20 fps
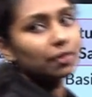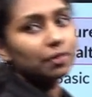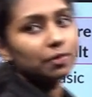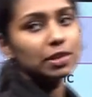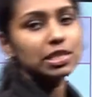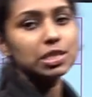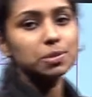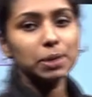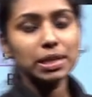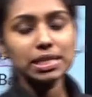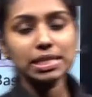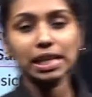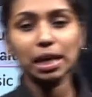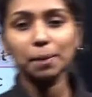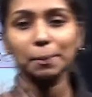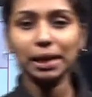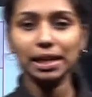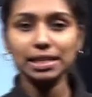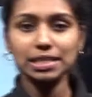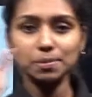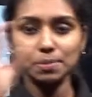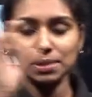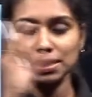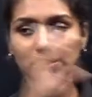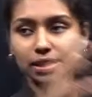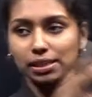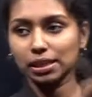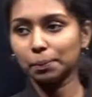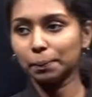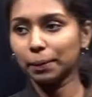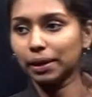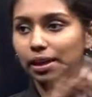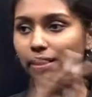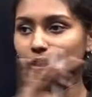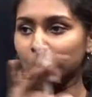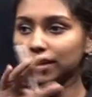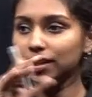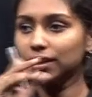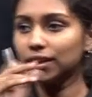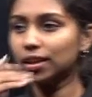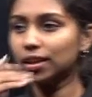which means chemical substance are combined, right?